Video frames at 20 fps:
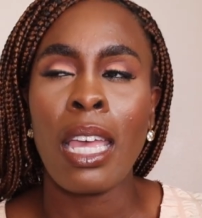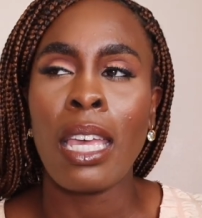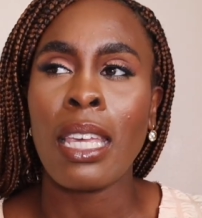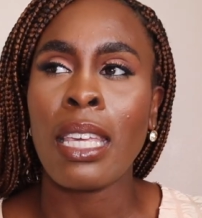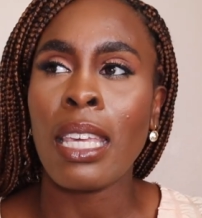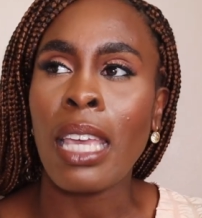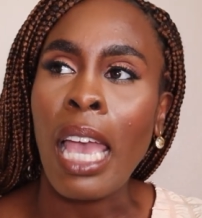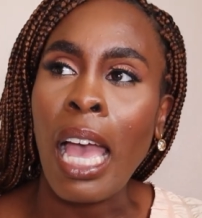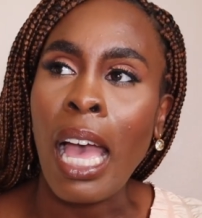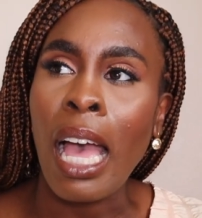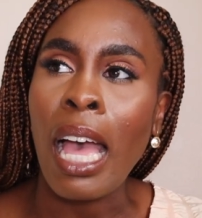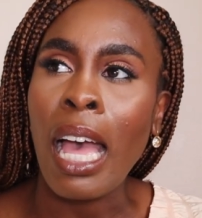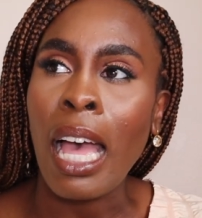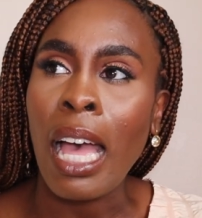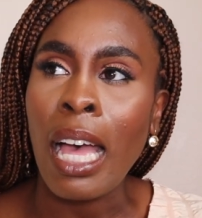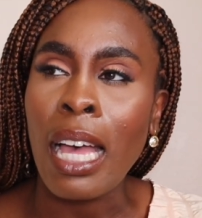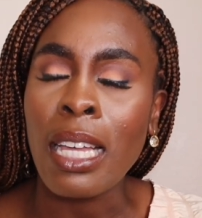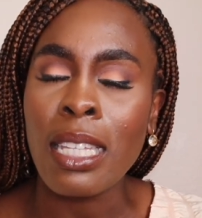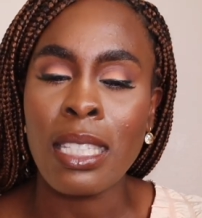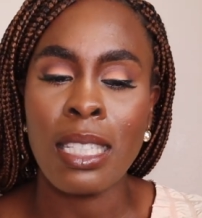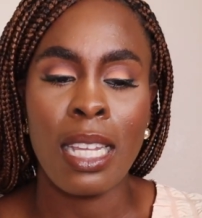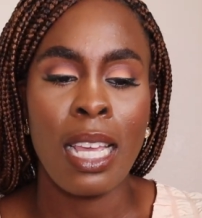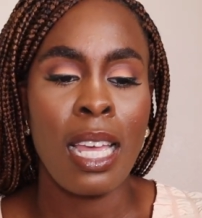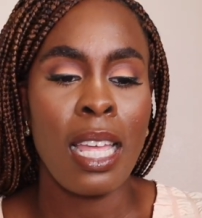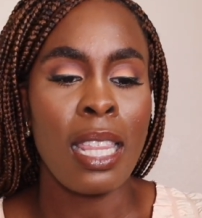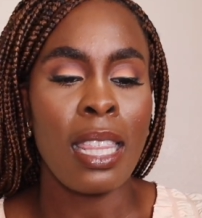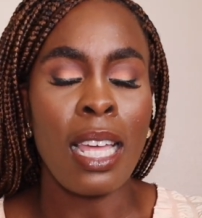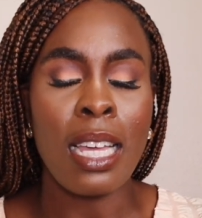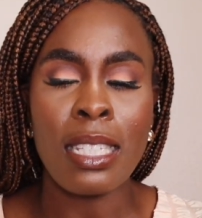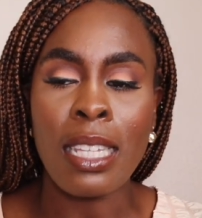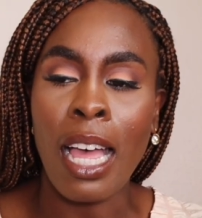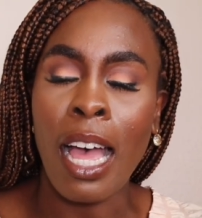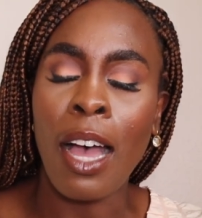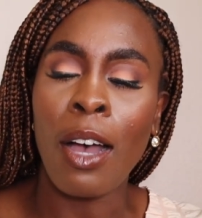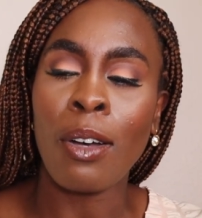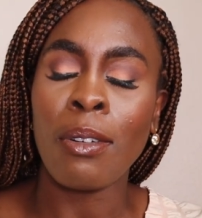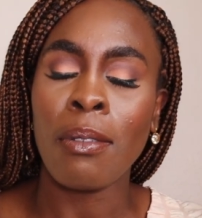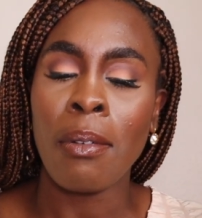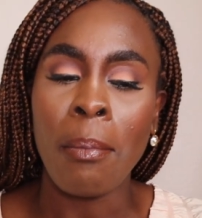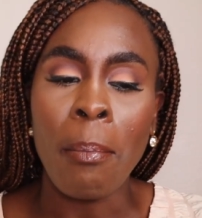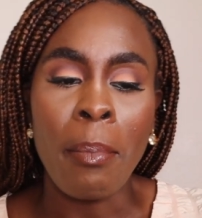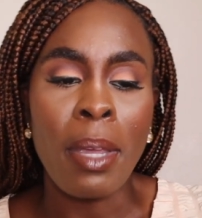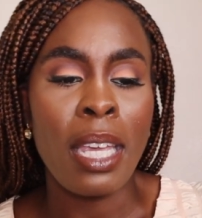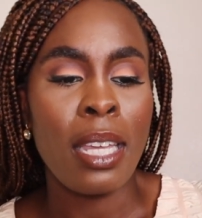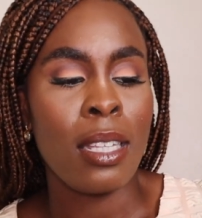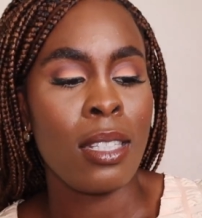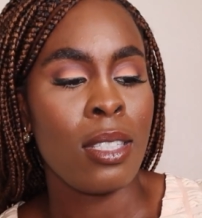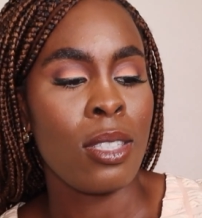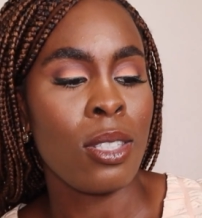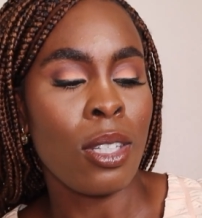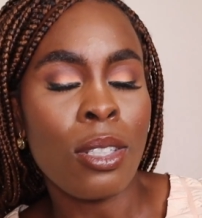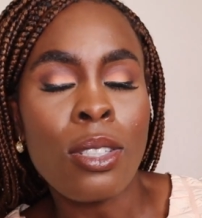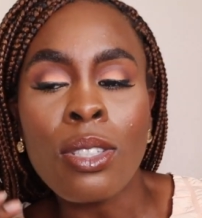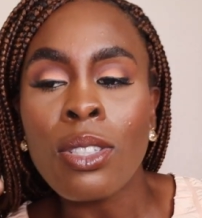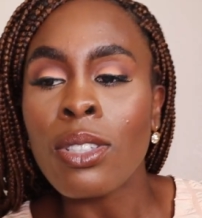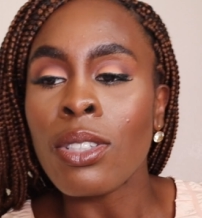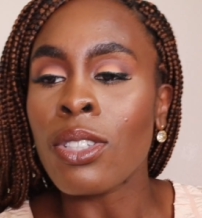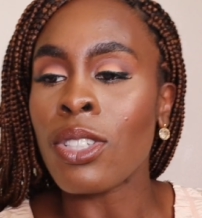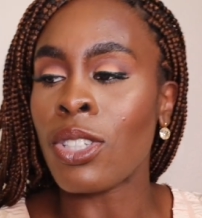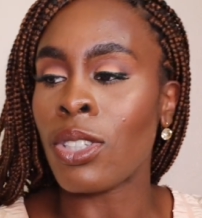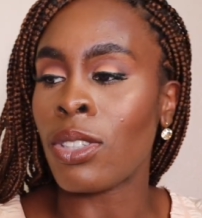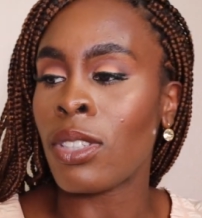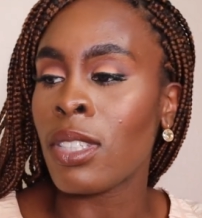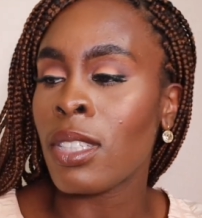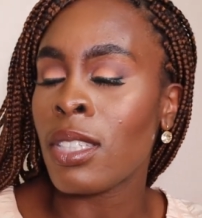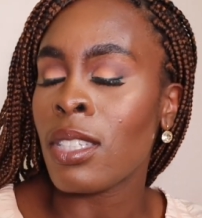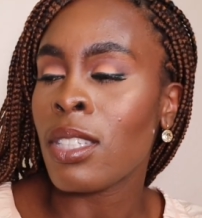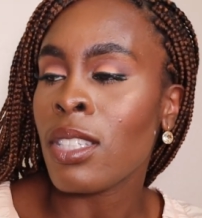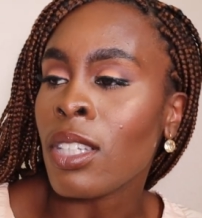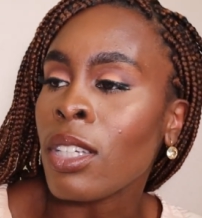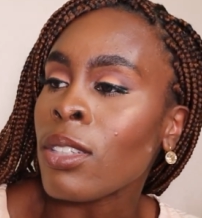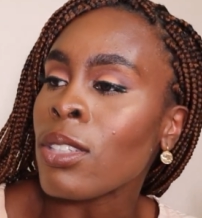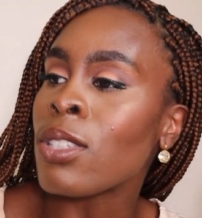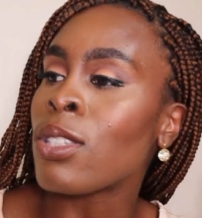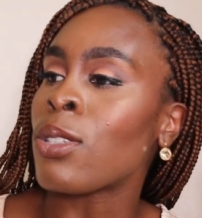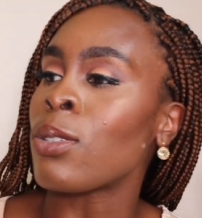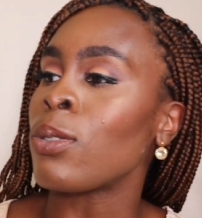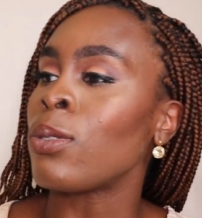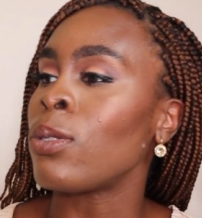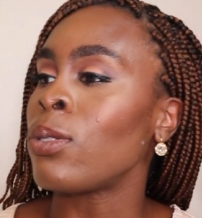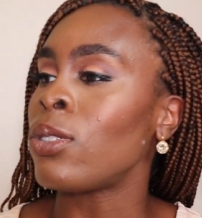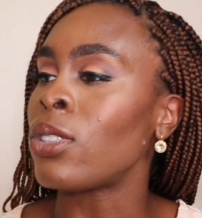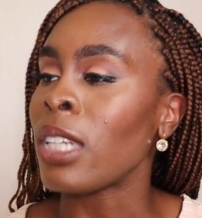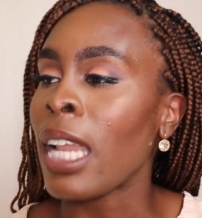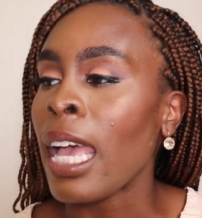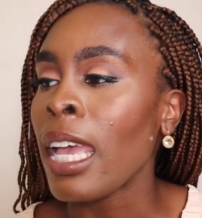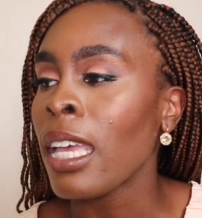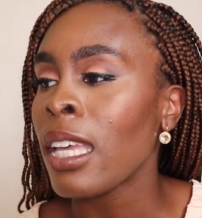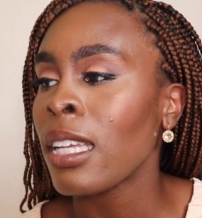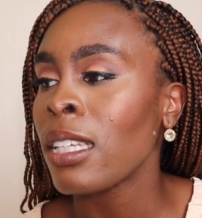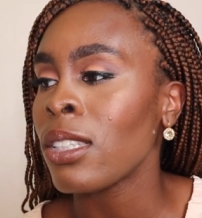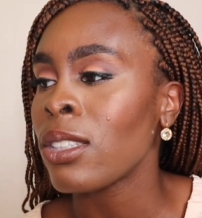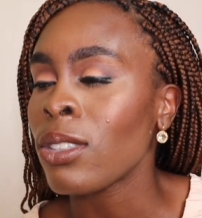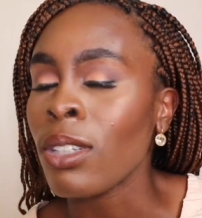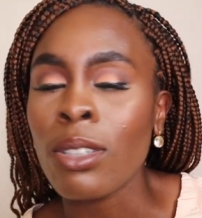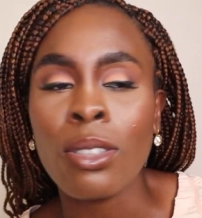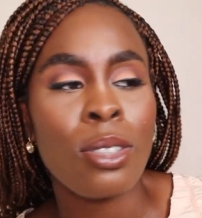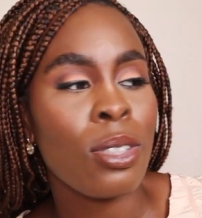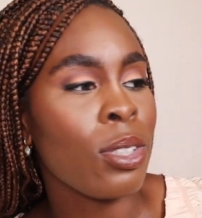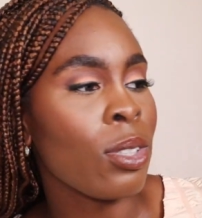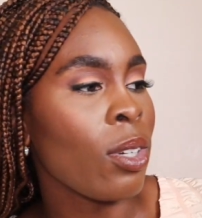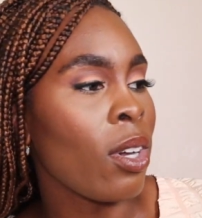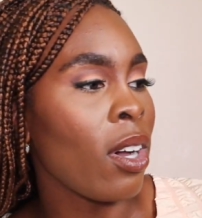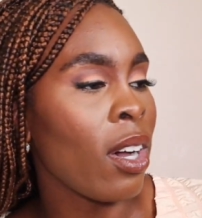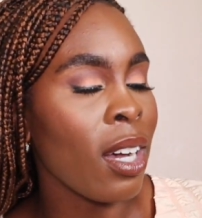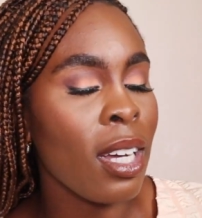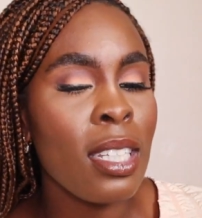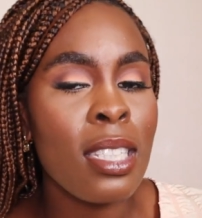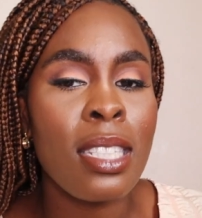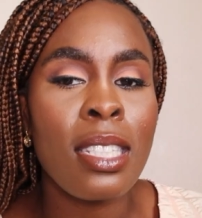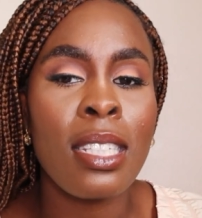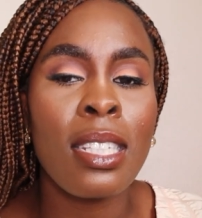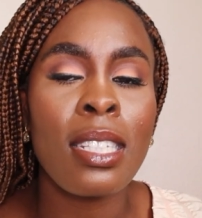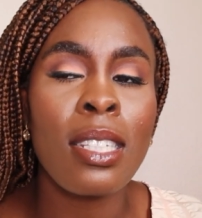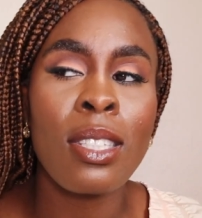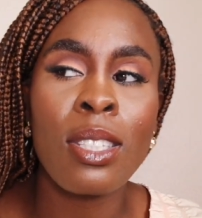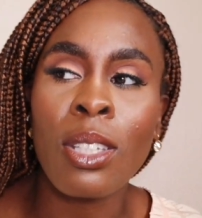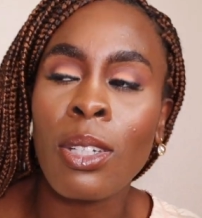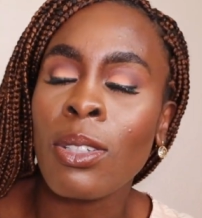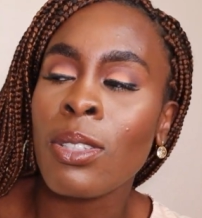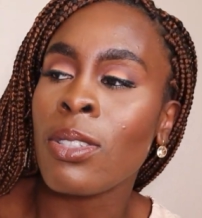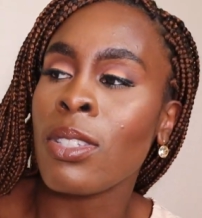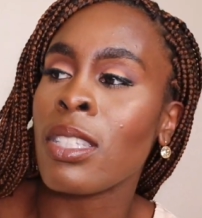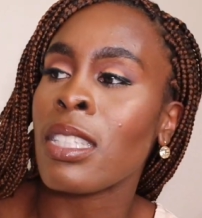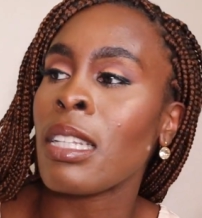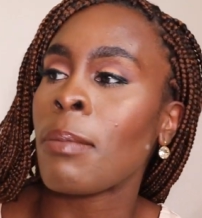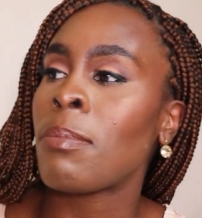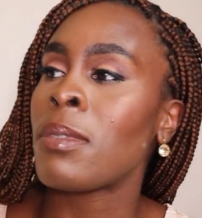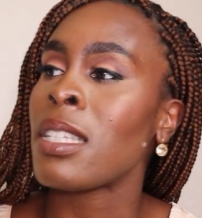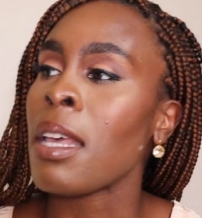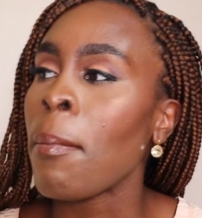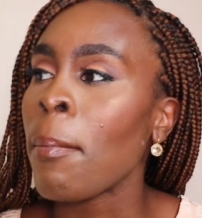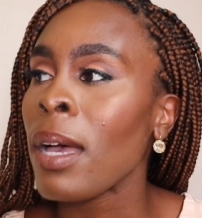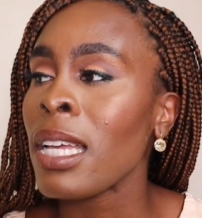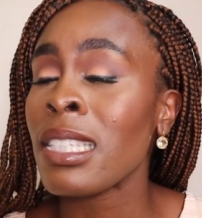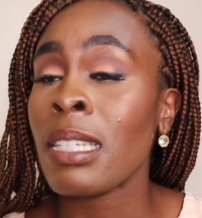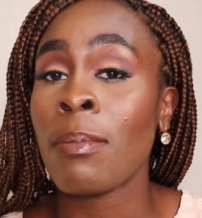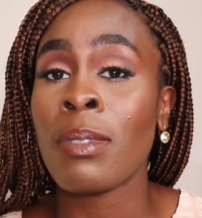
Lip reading: Yes, that's how May turned to June, turned to July, turned to August, turned to September.